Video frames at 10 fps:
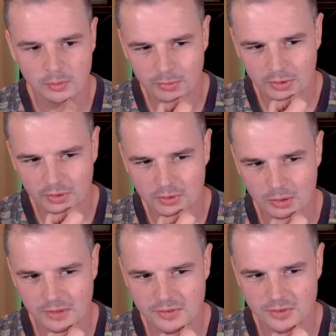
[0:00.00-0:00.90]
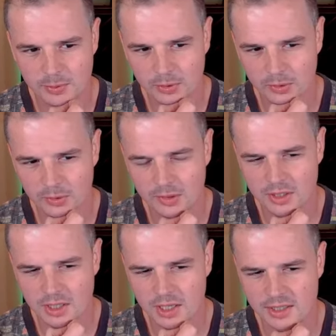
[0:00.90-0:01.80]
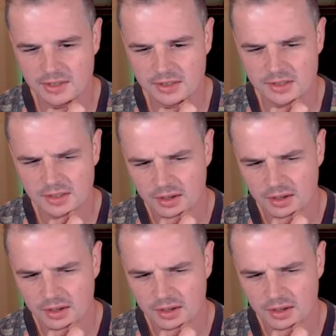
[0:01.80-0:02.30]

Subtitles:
But Griffspoon is...